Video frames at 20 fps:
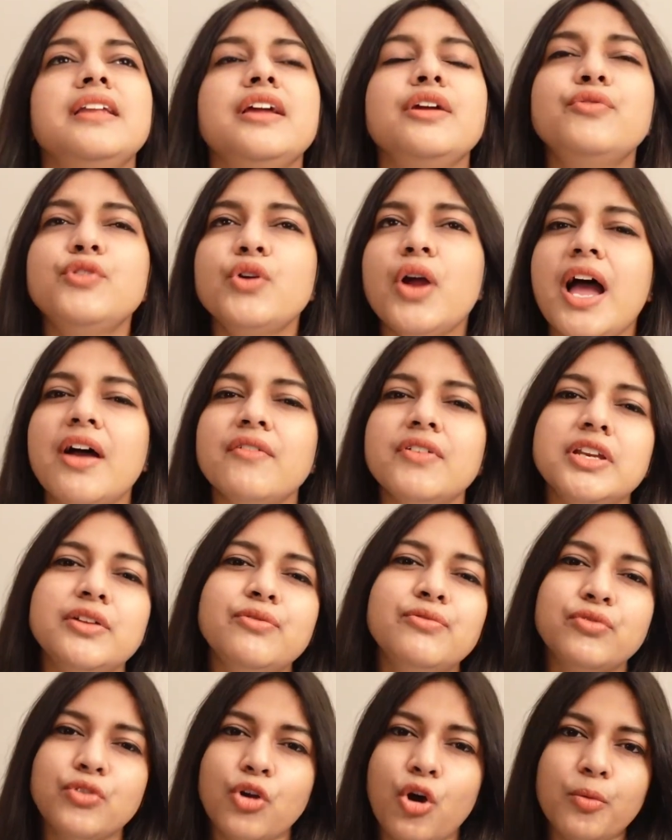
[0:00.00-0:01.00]
if you have any
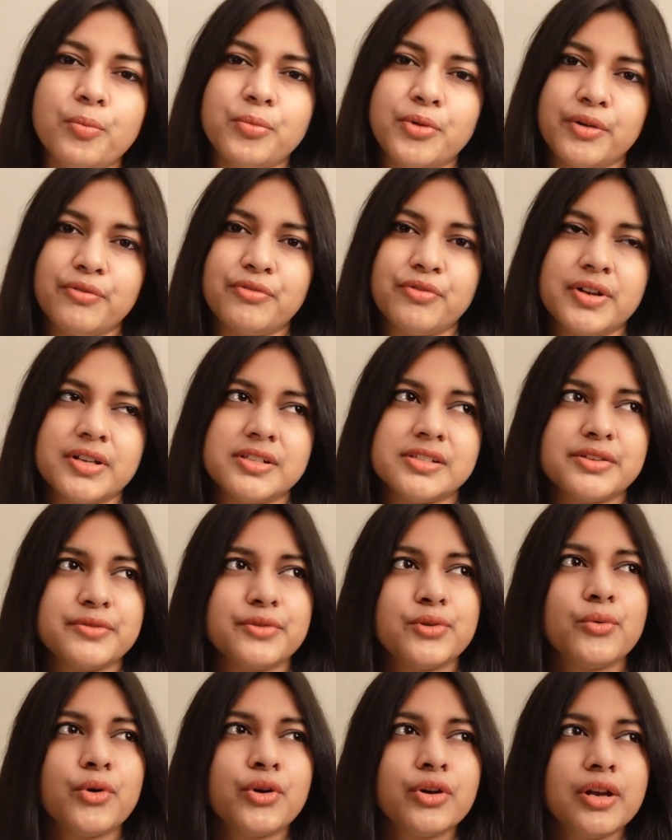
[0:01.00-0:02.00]
floor preference, if
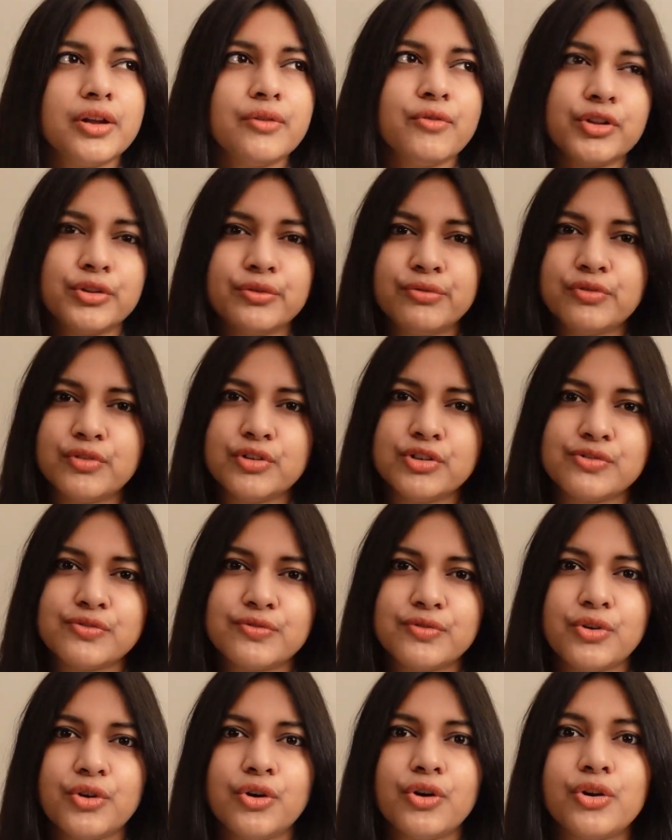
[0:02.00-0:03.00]
you want to live on the
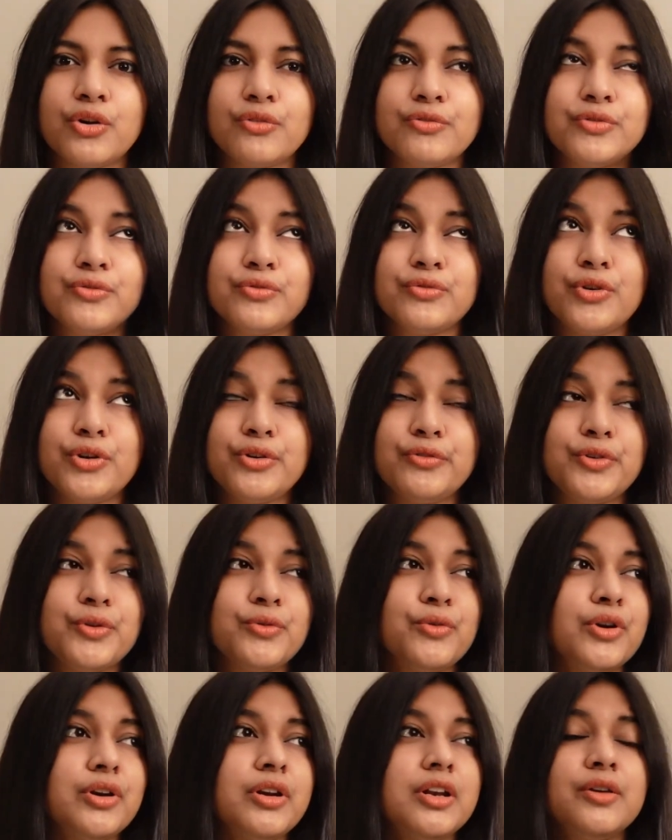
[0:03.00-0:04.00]
first floor or if you
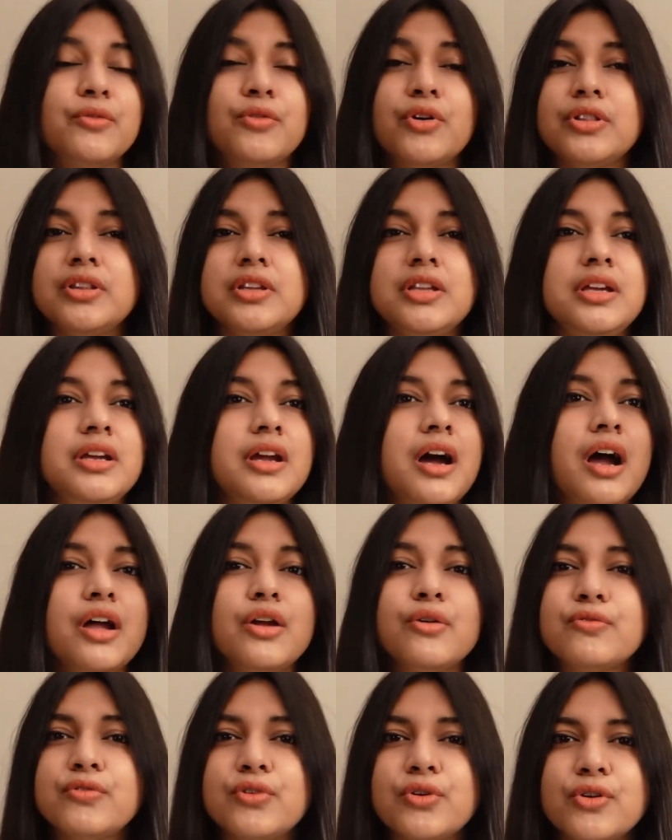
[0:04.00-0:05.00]
want to live on the
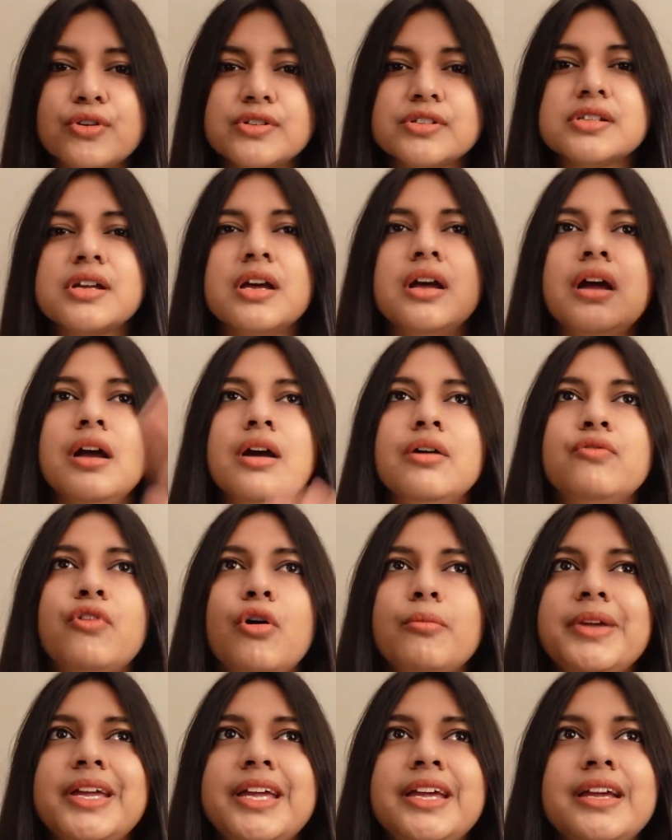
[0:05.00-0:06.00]
higher floors,
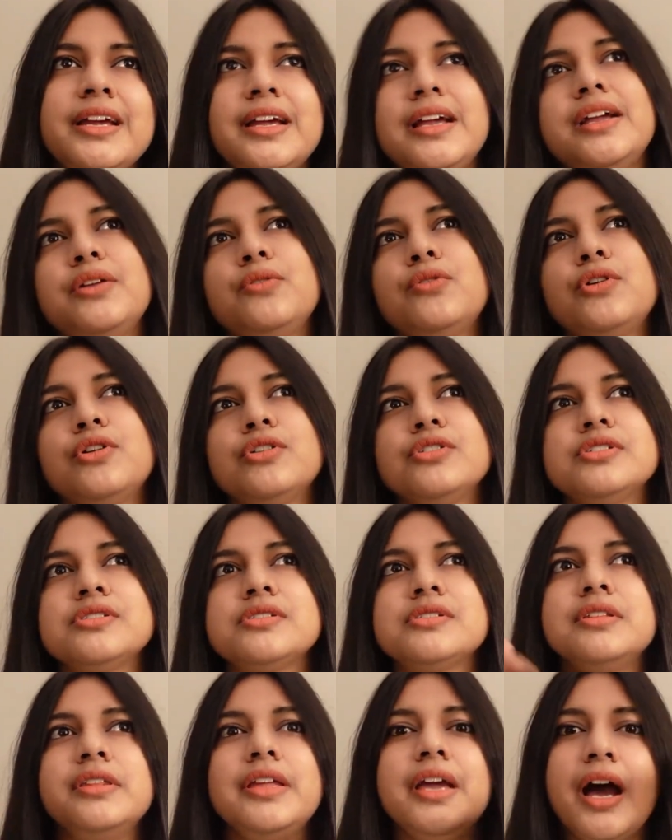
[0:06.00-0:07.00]
for me it
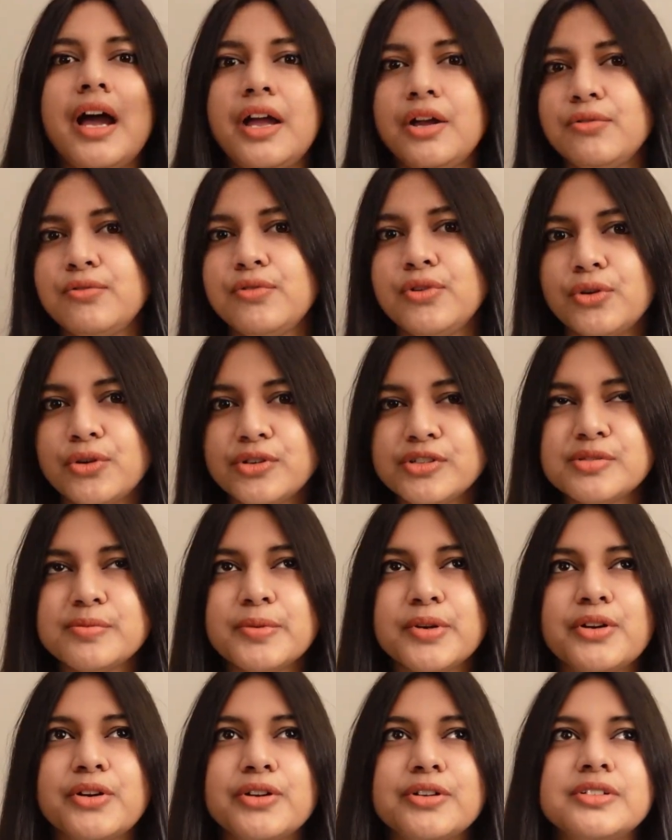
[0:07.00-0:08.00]
was the higher floors
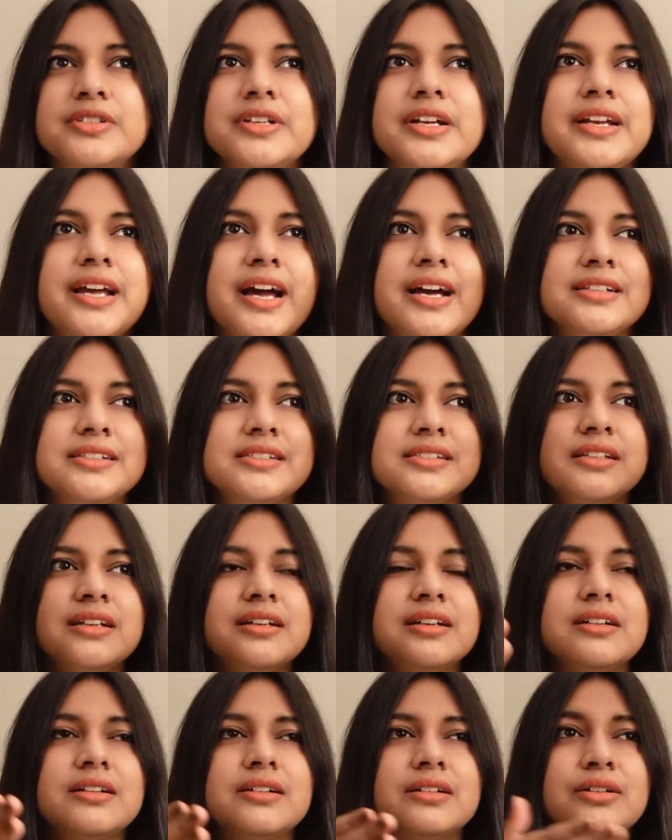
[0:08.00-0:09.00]
because it has
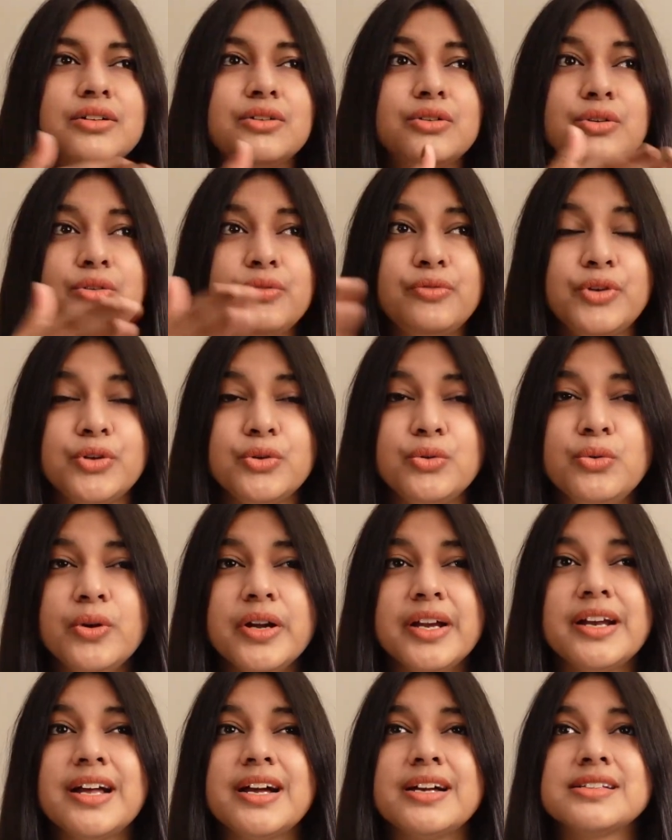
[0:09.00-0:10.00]
a good view.
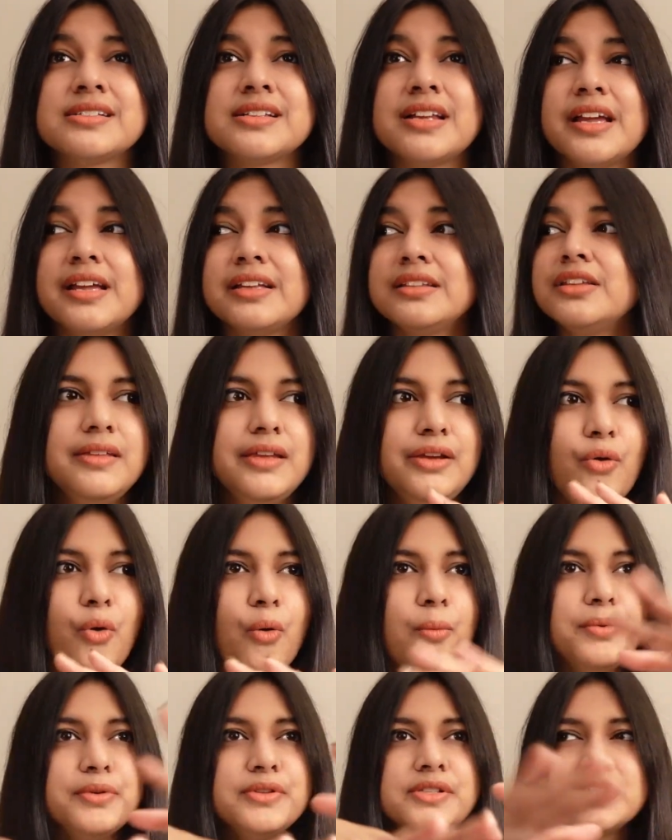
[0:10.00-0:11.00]
It has like the
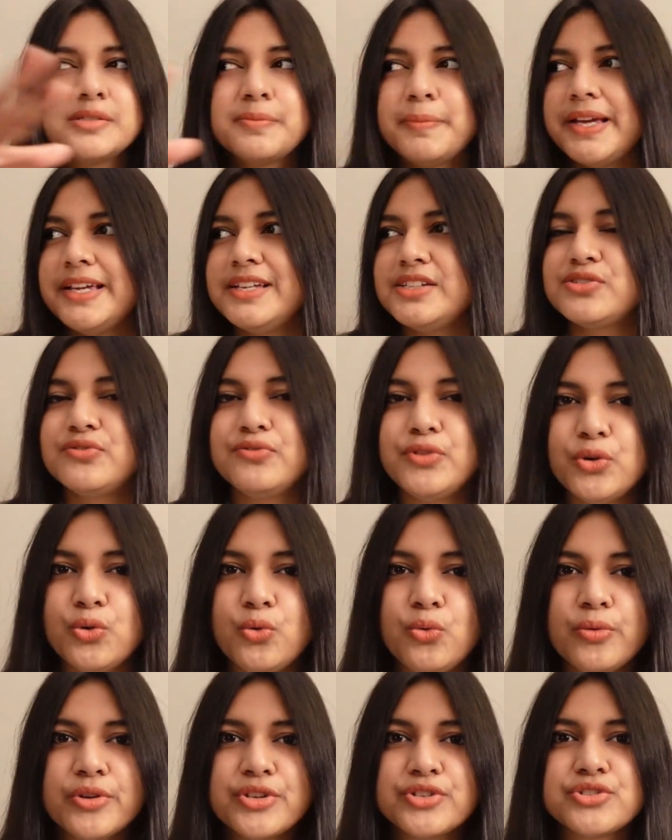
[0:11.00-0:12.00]
open space
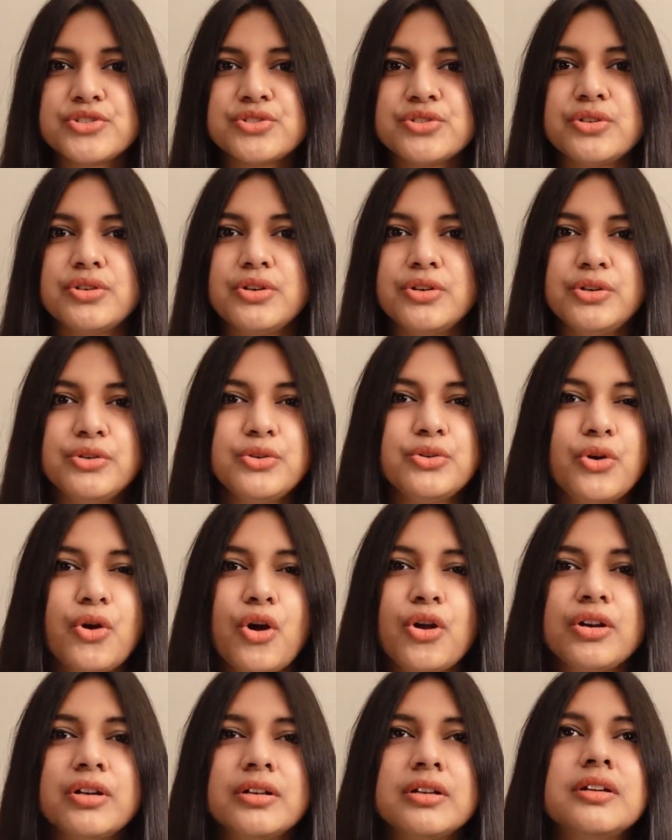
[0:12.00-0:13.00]
view, which you do
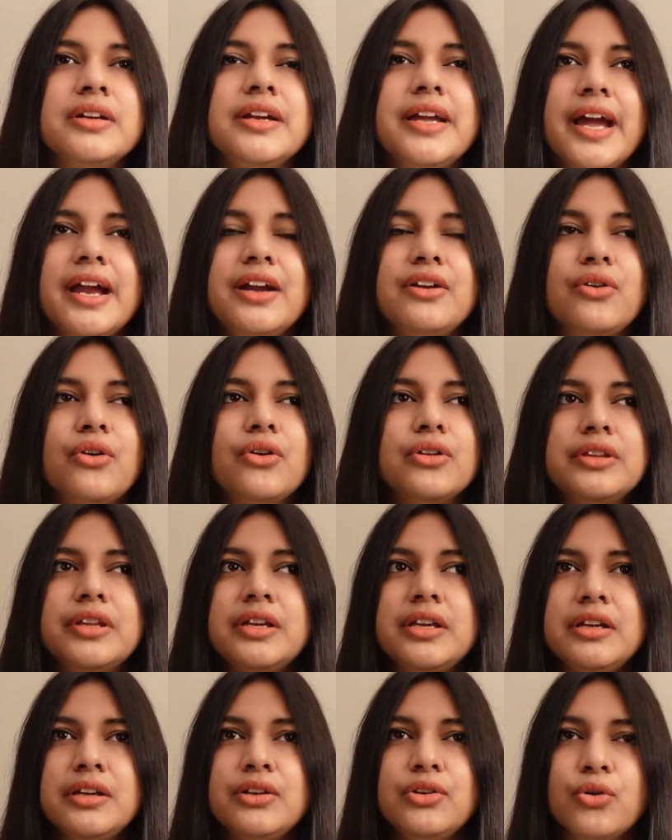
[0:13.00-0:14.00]
not get on
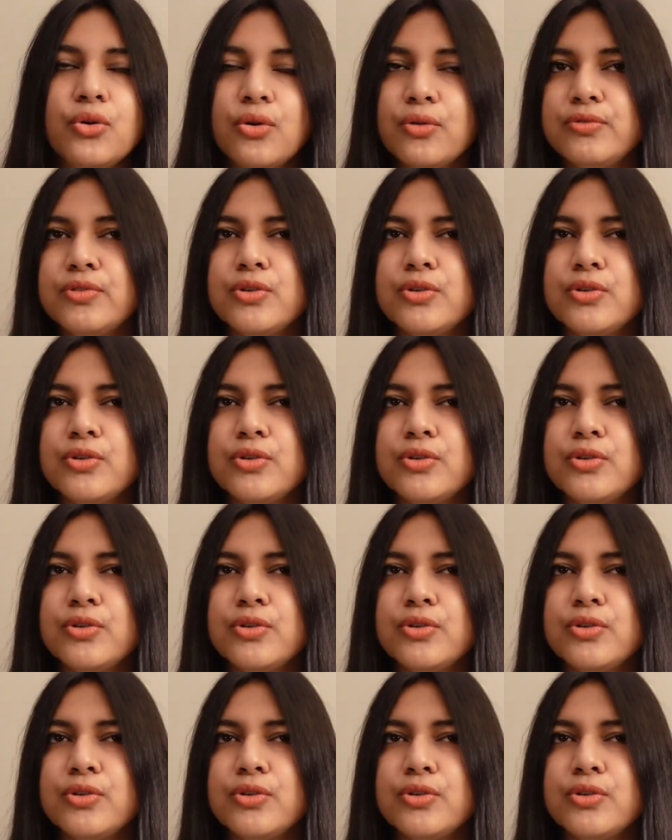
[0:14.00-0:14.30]
the lower